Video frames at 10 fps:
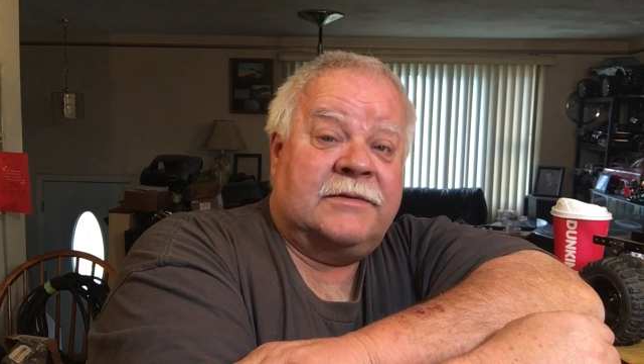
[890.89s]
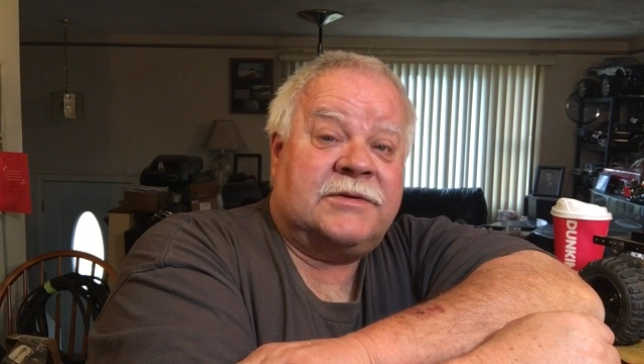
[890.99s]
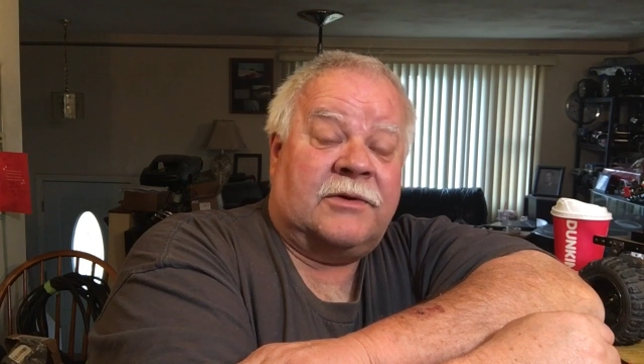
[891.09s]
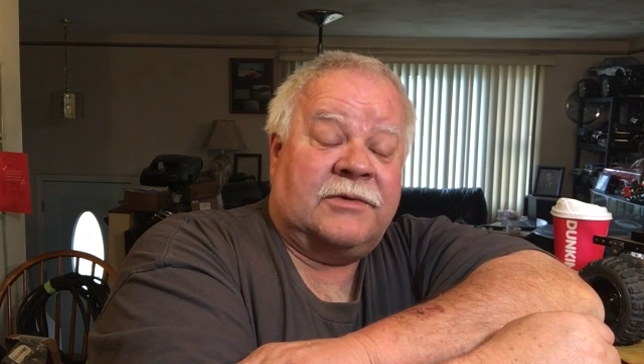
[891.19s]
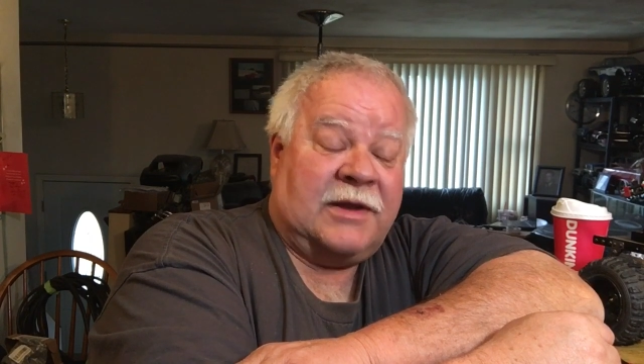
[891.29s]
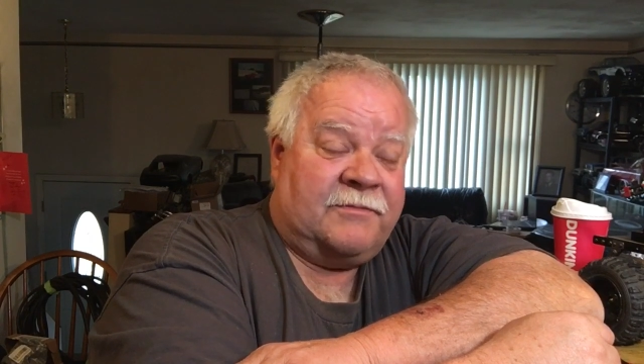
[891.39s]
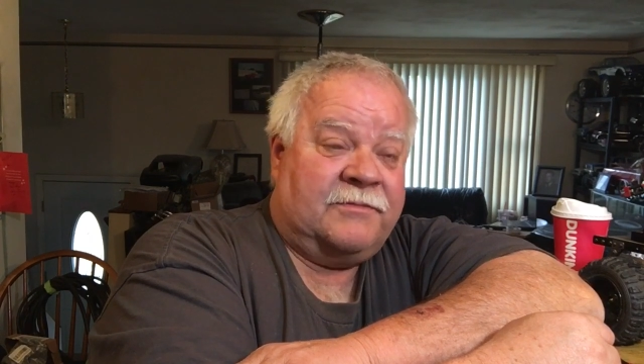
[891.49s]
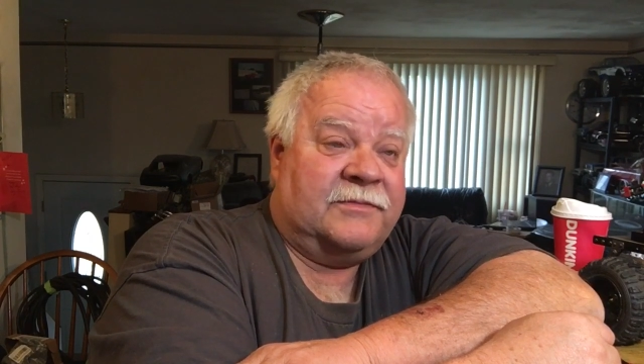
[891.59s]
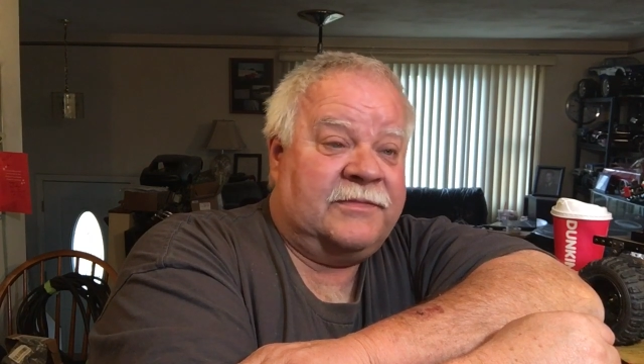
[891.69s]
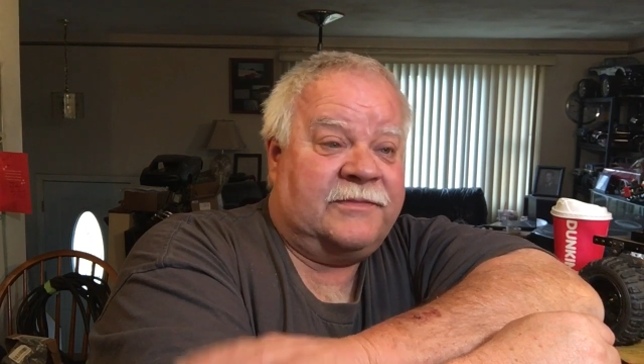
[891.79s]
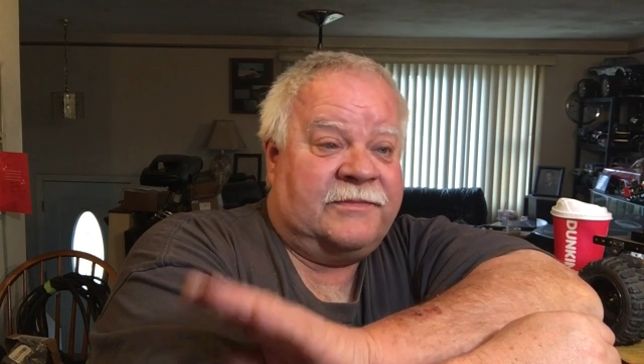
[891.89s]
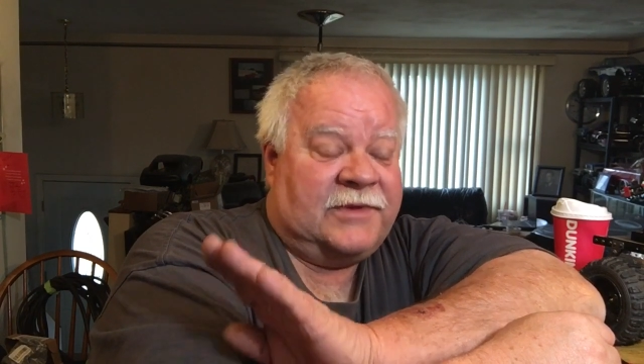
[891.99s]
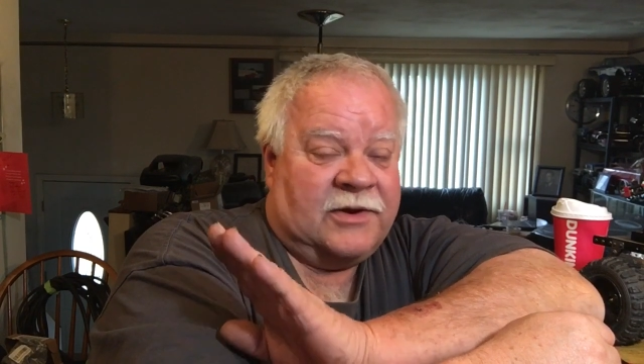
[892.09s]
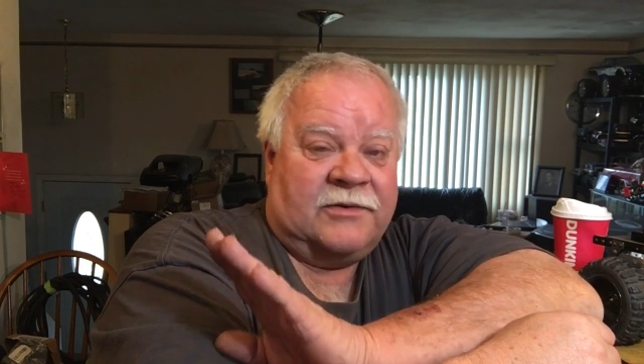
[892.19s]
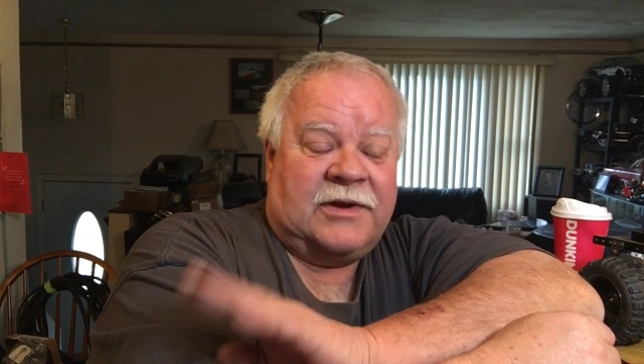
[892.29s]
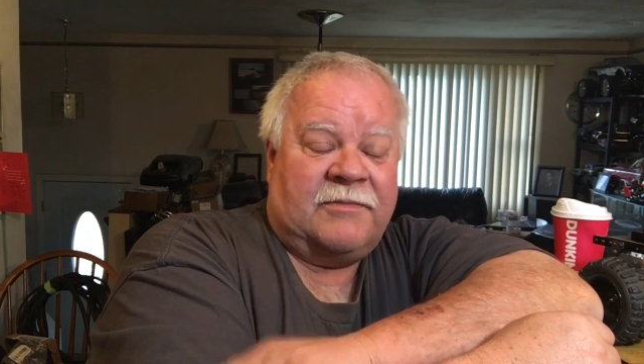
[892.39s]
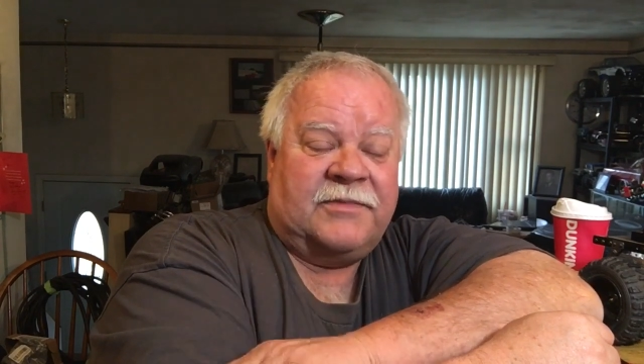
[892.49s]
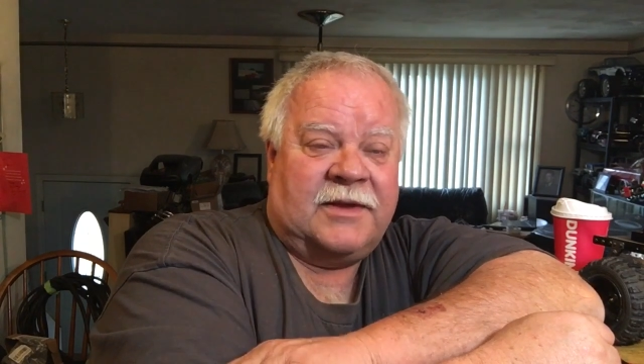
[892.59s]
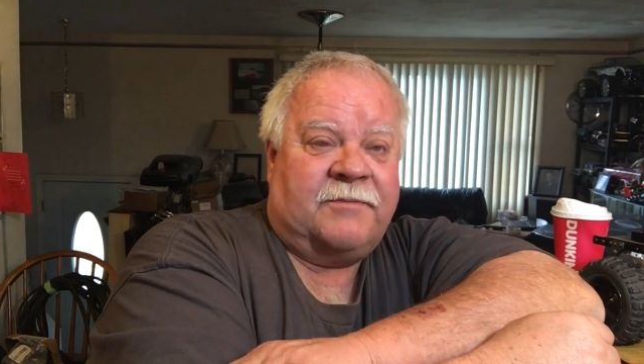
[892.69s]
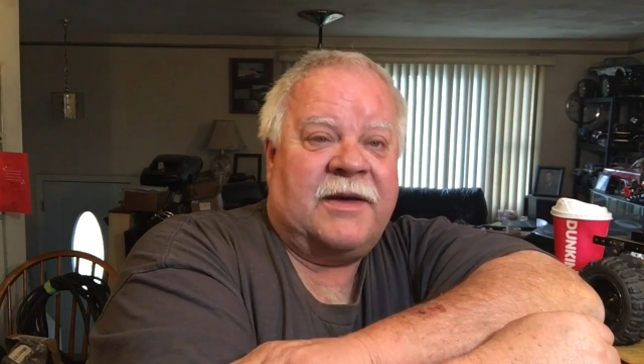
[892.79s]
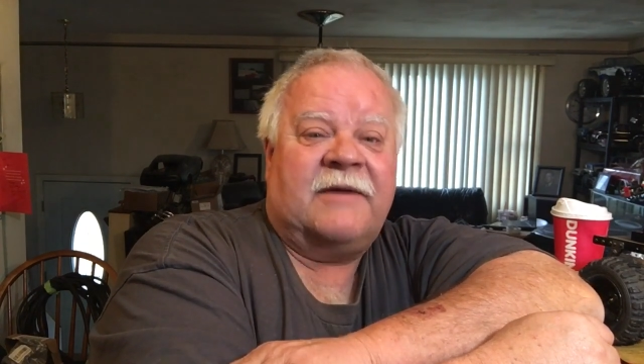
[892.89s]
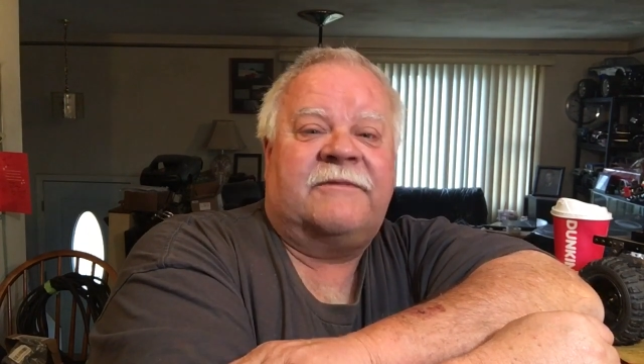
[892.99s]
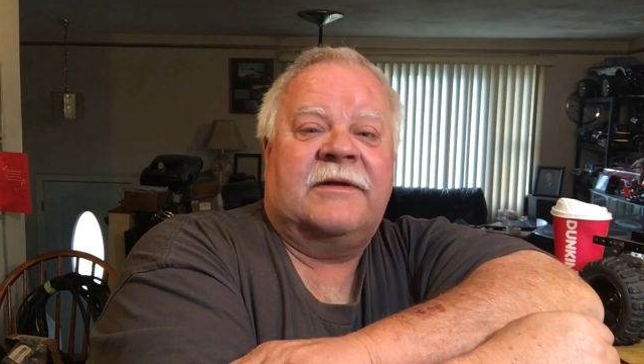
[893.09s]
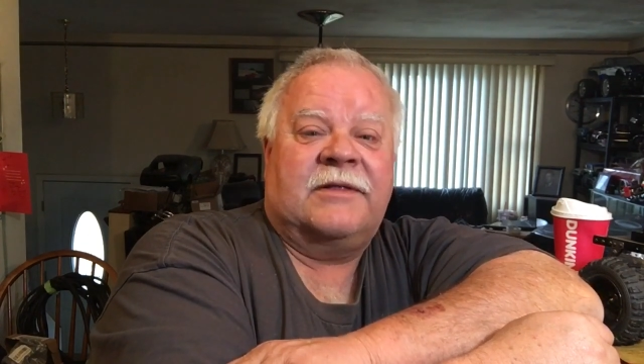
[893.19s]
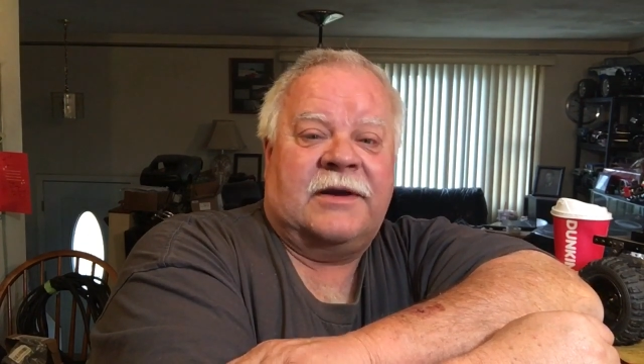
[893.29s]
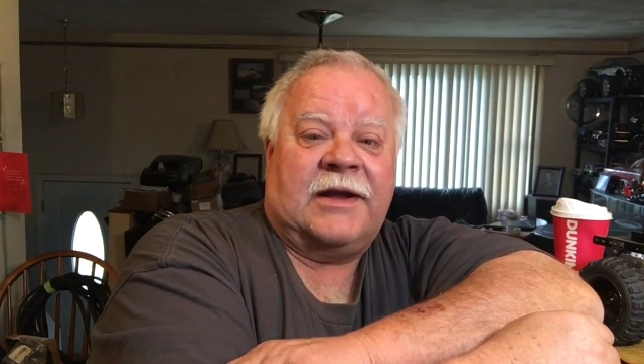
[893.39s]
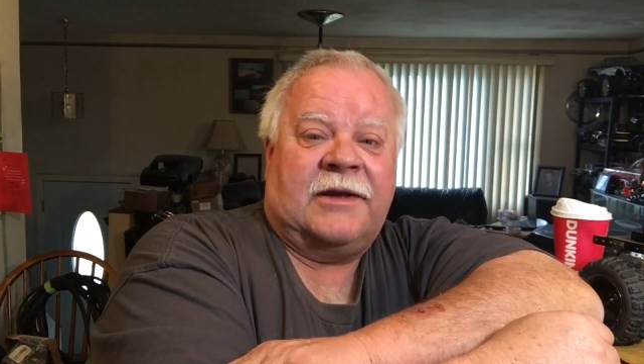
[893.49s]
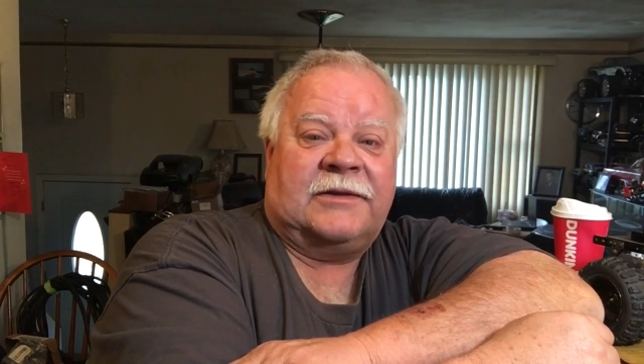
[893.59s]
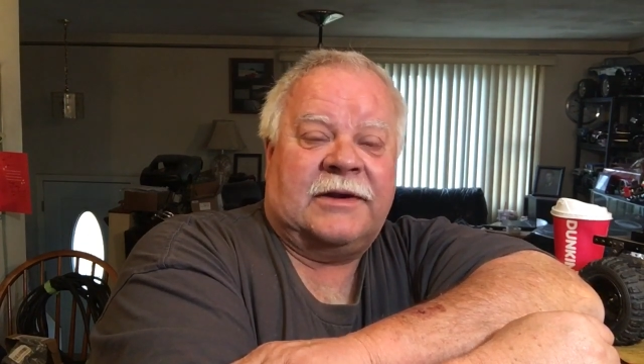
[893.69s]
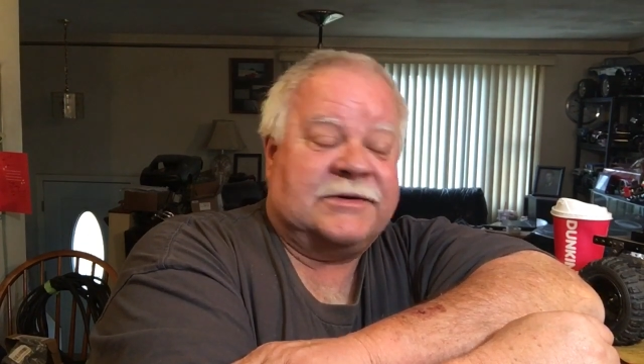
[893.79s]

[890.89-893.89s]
So give them the benefit of the doubt there.